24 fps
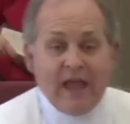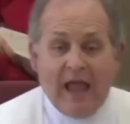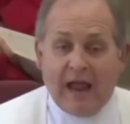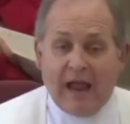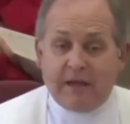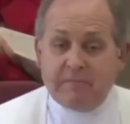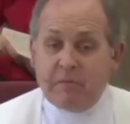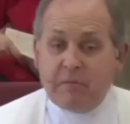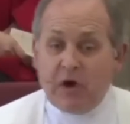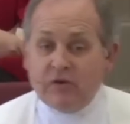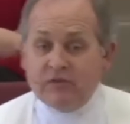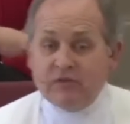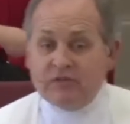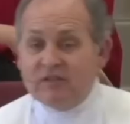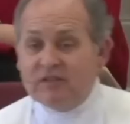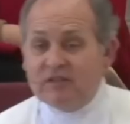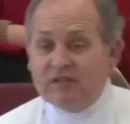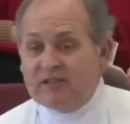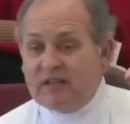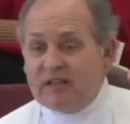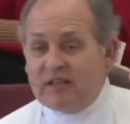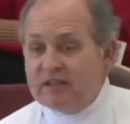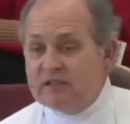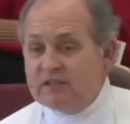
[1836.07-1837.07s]
And
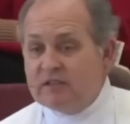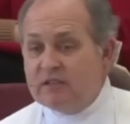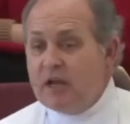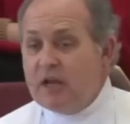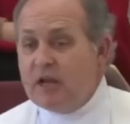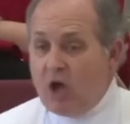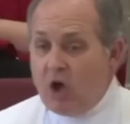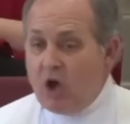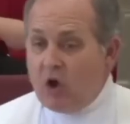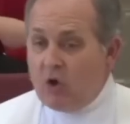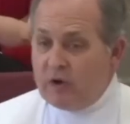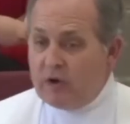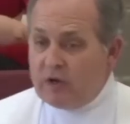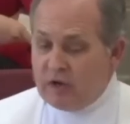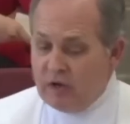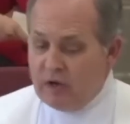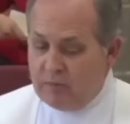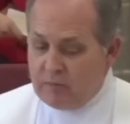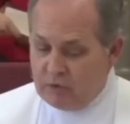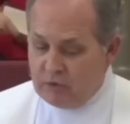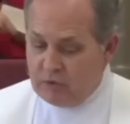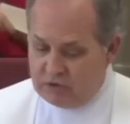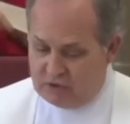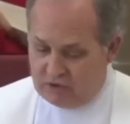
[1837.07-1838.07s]
Moses says, No, in
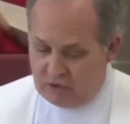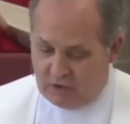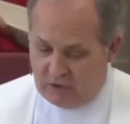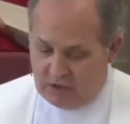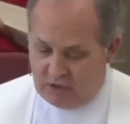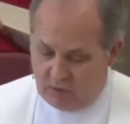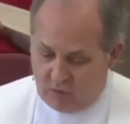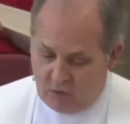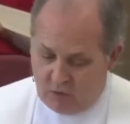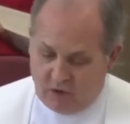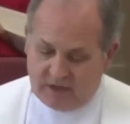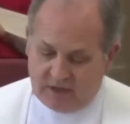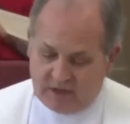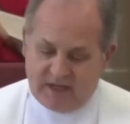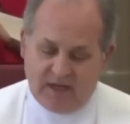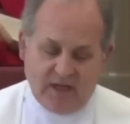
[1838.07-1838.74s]
Numbers 31,